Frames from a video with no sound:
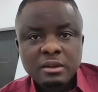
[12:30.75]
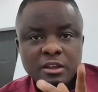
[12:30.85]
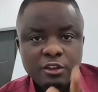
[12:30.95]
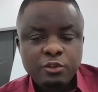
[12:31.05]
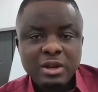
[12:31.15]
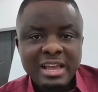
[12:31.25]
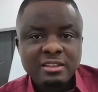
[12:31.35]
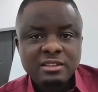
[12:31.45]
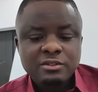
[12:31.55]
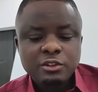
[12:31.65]
If you like
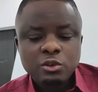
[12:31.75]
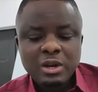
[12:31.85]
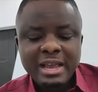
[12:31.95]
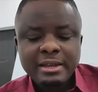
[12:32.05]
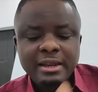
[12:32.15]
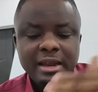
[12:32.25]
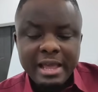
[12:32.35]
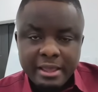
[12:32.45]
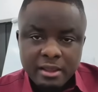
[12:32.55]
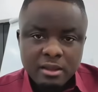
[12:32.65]
this video, kindly
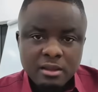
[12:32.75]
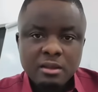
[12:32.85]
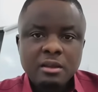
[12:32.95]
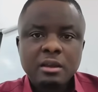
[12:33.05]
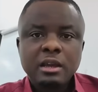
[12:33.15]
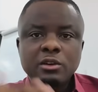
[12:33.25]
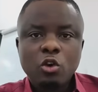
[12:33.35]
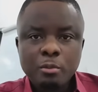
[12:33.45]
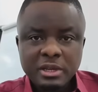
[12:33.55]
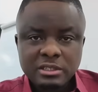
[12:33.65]
like and
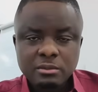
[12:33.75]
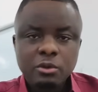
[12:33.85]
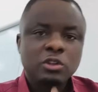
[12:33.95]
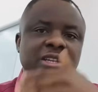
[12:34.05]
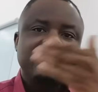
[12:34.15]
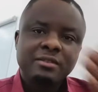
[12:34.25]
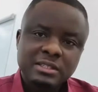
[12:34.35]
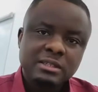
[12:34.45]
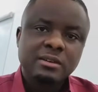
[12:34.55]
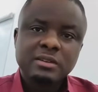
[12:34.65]
comment because every
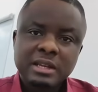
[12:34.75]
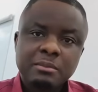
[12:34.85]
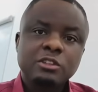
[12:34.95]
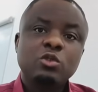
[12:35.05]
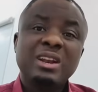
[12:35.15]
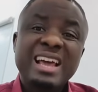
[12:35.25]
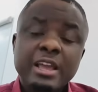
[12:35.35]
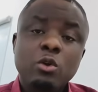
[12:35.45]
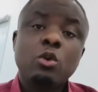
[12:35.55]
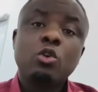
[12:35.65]
single time that you
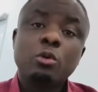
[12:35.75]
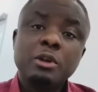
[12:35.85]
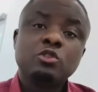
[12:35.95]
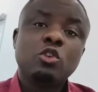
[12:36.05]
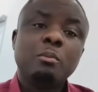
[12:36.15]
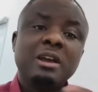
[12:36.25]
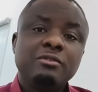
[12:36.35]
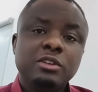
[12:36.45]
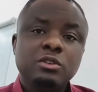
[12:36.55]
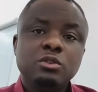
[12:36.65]
like or comment on my
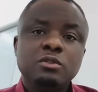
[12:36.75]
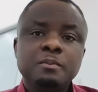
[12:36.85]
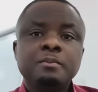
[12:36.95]
videos,